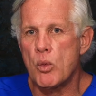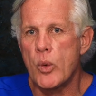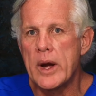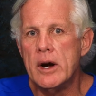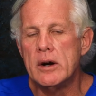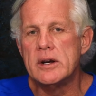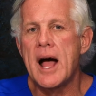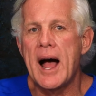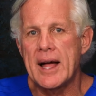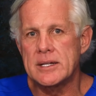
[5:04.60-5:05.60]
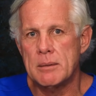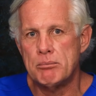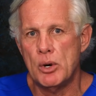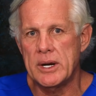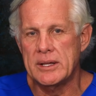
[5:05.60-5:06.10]
we're not
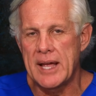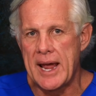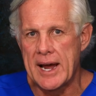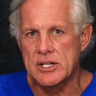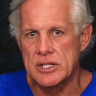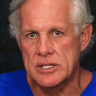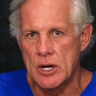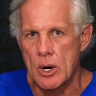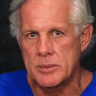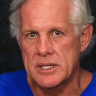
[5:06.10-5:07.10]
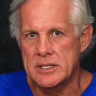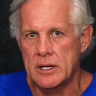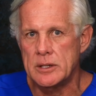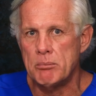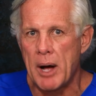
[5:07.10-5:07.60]
putting the exosomes and
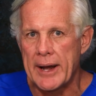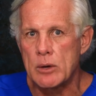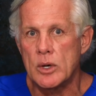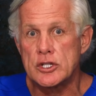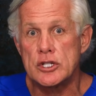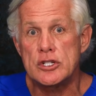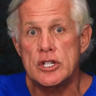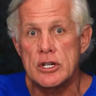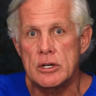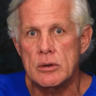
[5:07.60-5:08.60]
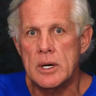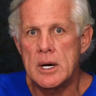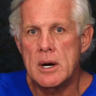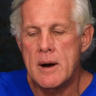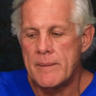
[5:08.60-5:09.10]
telling the body what to do.
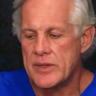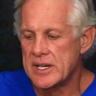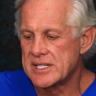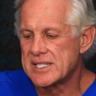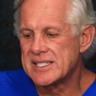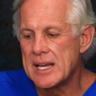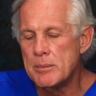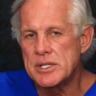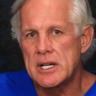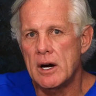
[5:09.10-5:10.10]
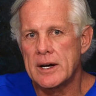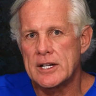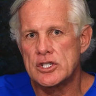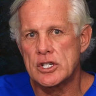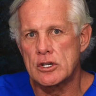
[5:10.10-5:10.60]
The stem cell
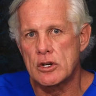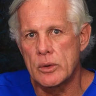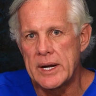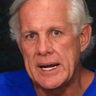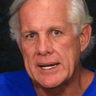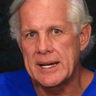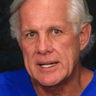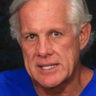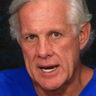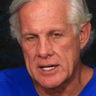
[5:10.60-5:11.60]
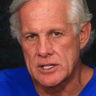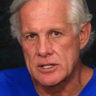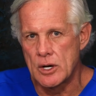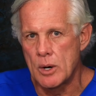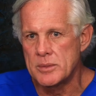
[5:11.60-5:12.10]
can secrete its
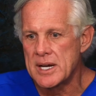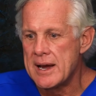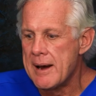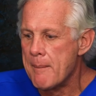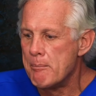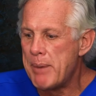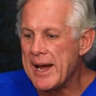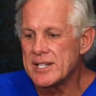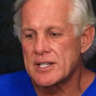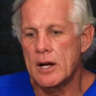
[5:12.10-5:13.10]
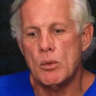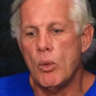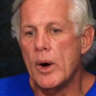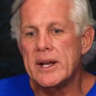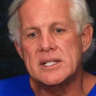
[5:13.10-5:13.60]
exosomes based on
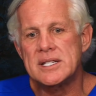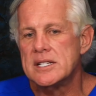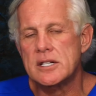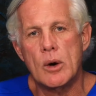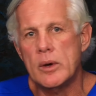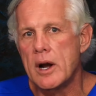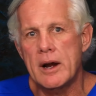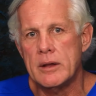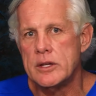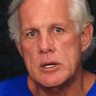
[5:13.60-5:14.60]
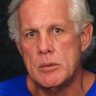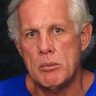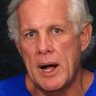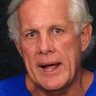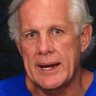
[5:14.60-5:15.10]
what it sees going on in the human
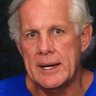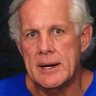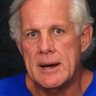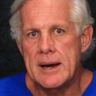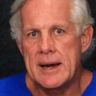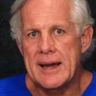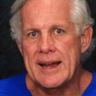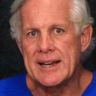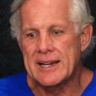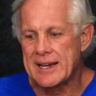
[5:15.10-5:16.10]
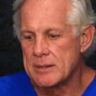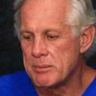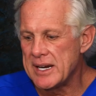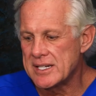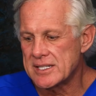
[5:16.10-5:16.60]
body. It can
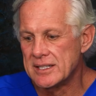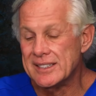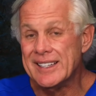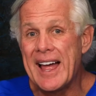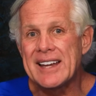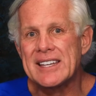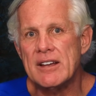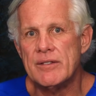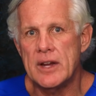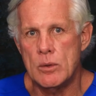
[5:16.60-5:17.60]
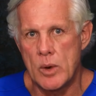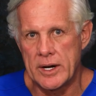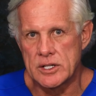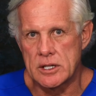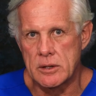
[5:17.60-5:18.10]
be selective in what
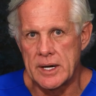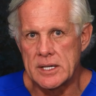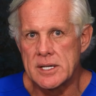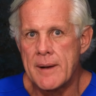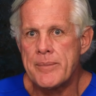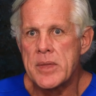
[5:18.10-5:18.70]
it secretes.